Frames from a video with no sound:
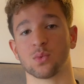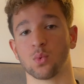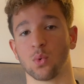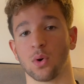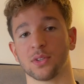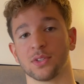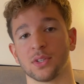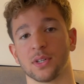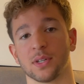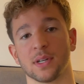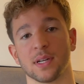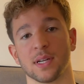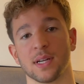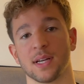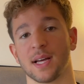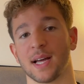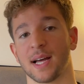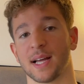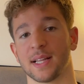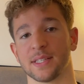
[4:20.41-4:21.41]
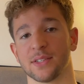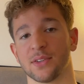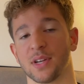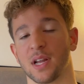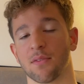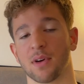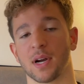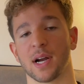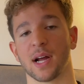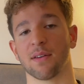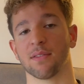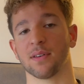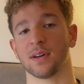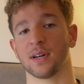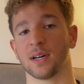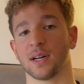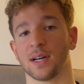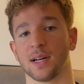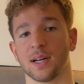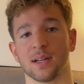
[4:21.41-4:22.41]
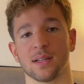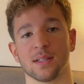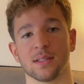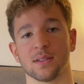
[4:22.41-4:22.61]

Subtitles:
water and you never have